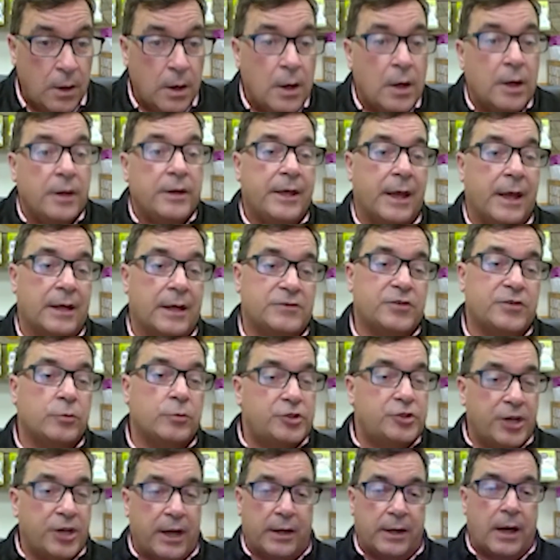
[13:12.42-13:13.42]
Yeah, so
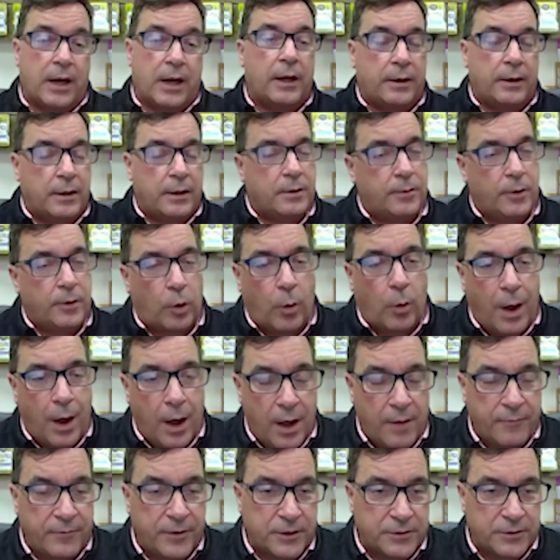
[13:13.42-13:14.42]
Jane,
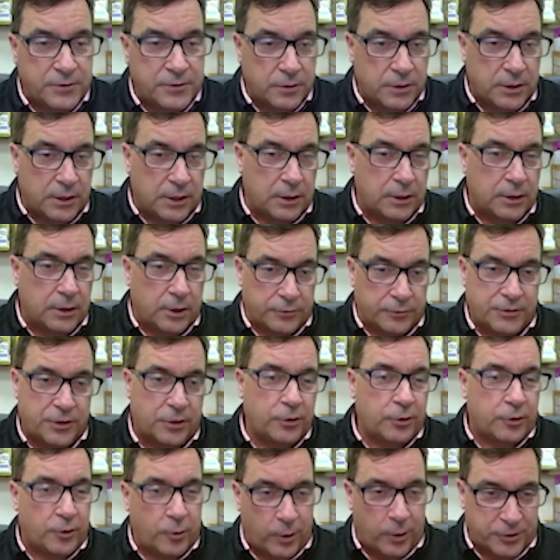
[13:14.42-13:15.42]
obviously, it's a
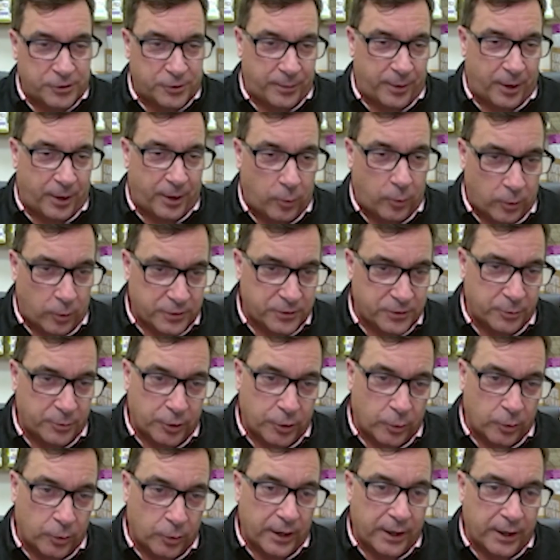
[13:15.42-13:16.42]
good question about horse
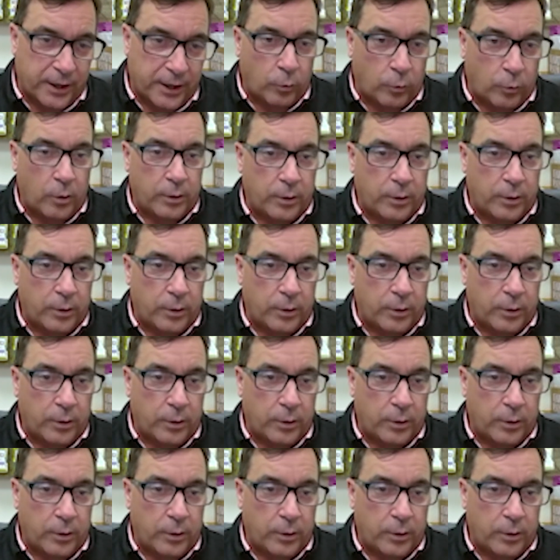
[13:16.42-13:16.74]
manure, and